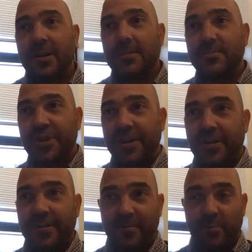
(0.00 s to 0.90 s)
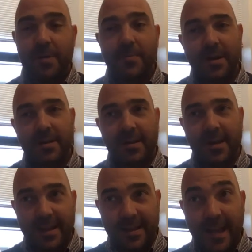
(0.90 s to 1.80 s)
shut off for 1 month
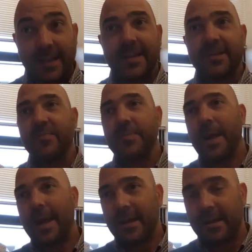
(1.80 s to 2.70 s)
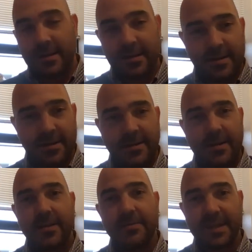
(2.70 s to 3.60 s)
and they had to repay it,
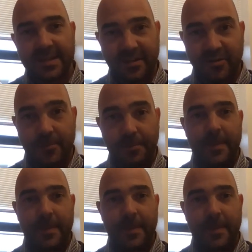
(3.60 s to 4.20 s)
etc.